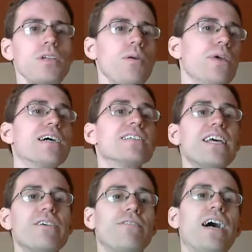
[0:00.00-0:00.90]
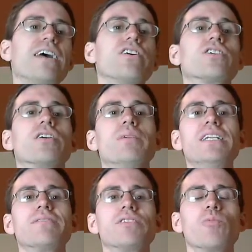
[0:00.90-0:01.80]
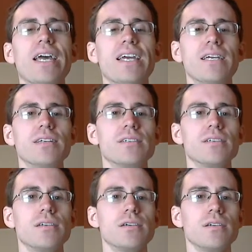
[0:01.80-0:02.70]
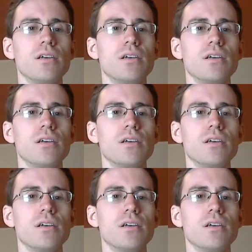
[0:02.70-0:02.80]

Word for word: because they define the term in different ways.